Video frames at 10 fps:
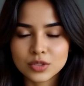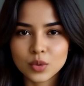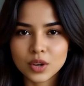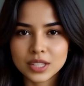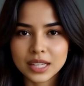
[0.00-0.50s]

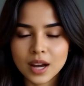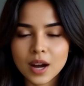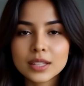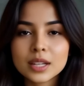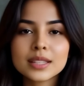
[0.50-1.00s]
working
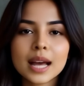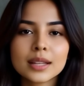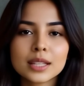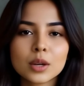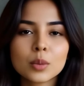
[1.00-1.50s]
harder than
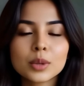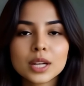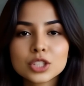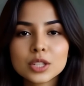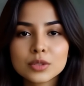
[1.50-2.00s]
the
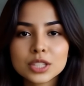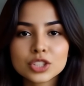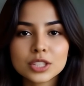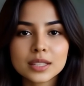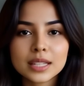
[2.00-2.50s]
low-pressure
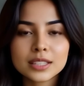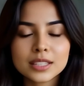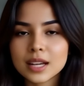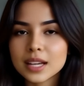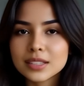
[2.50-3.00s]
region
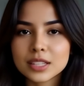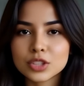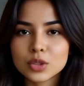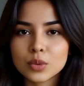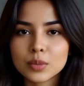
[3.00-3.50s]
inside the
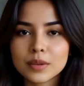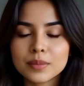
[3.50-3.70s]
tube.